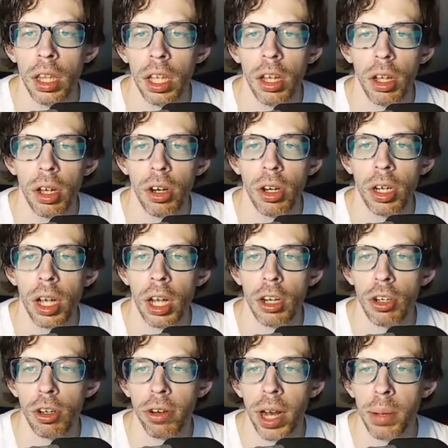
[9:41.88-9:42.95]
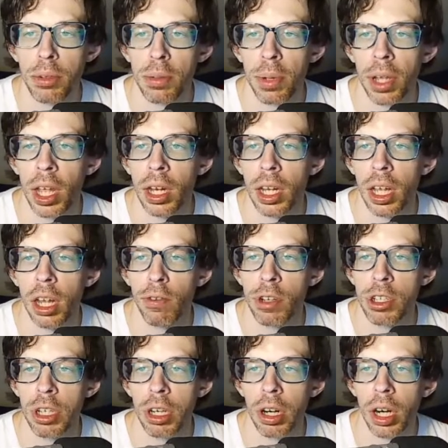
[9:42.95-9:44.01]
the younger daughter grabbed some candy out of
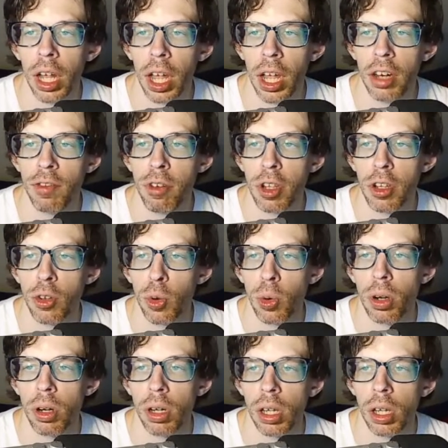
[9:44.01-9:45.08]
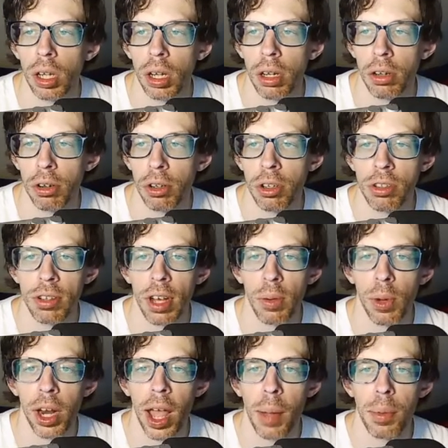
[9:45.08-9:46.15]
a jar and headed for the door. The clerk
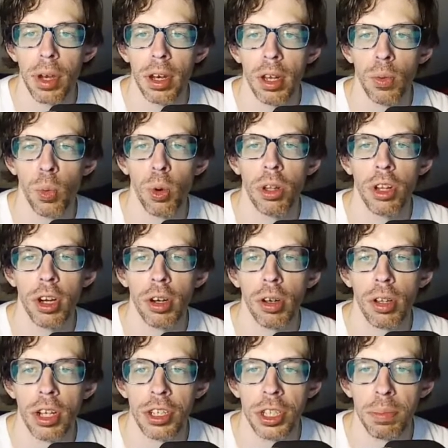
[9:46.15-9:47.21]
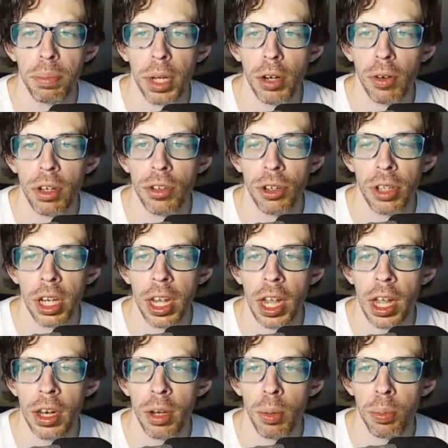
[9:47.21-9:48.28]
saw what happened and warned the girl that she'd better return the
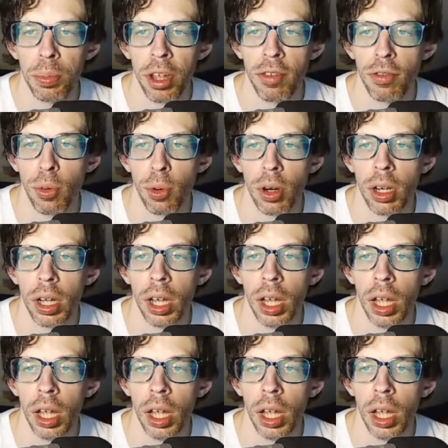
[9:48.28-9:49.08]
candy or pay for it.